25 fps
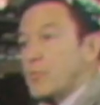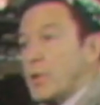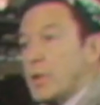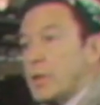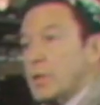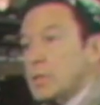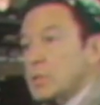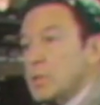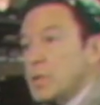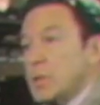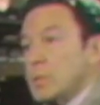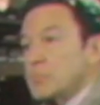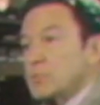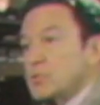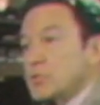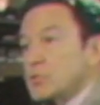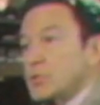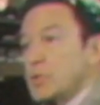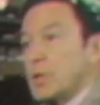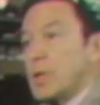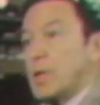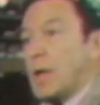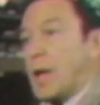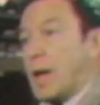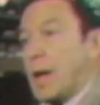Frank
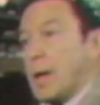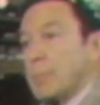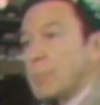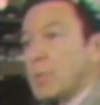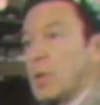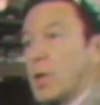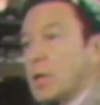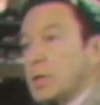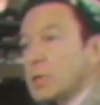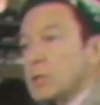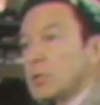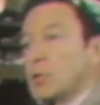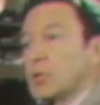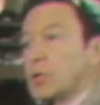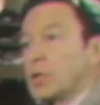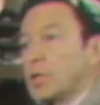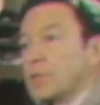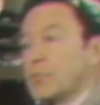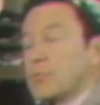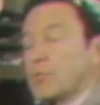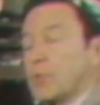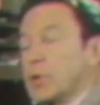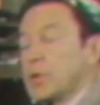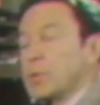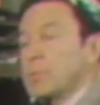Thompson saying, I'm not
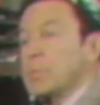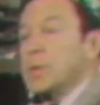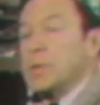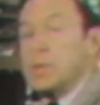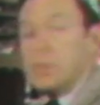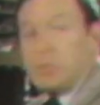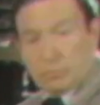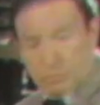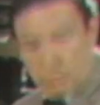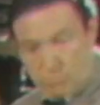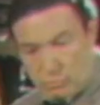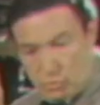looking for any money.